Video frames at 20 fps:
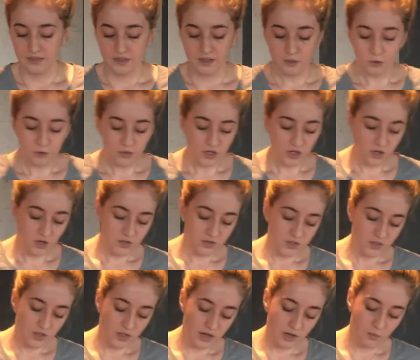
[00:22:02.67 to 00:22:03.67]
other thing
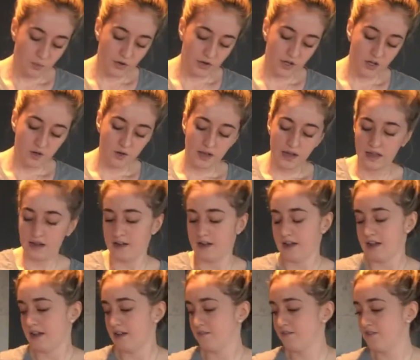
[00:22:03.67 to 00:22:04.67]
also that I want to go ahead and
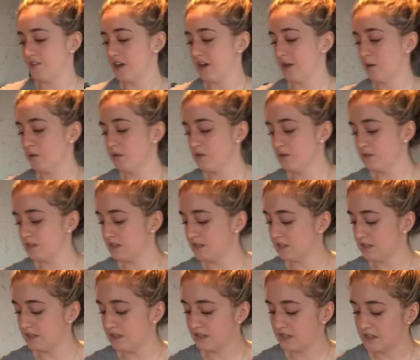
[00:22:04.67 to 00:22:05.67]
add for anyone who's
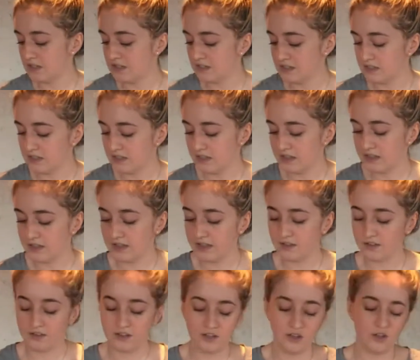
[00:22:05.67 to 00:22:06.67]
listening to this and
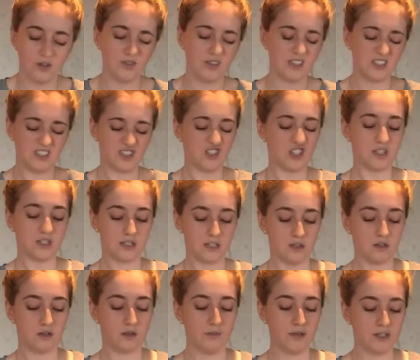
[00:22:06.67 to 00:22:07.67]
thinking, you know, this is just a
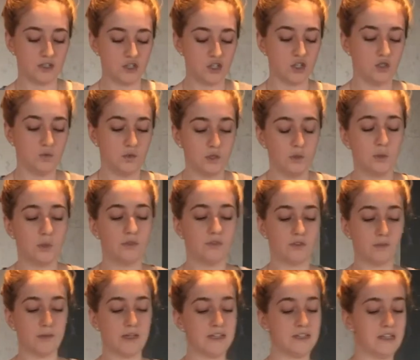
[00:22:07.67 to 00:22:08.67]
little bit too woo-woo for
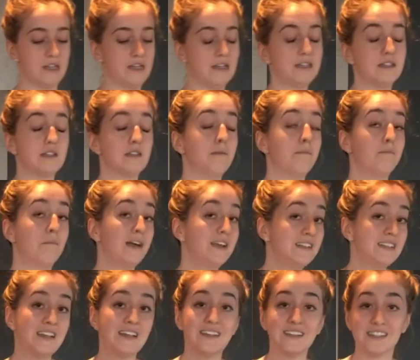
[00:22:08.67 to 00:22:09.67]
my taste,
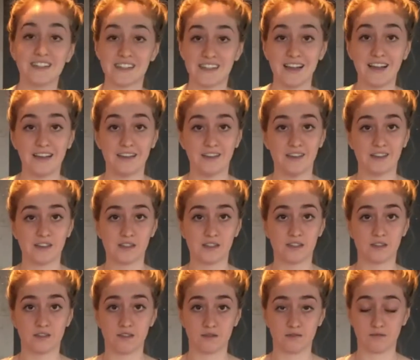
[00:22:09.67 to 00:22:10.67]
mindset is
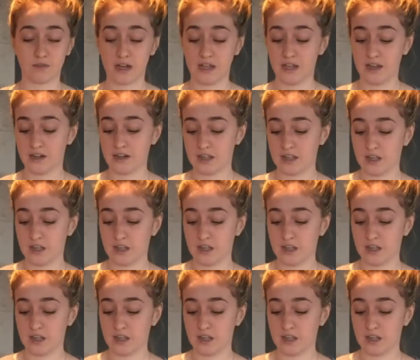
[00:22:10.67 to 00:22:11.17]
science, right?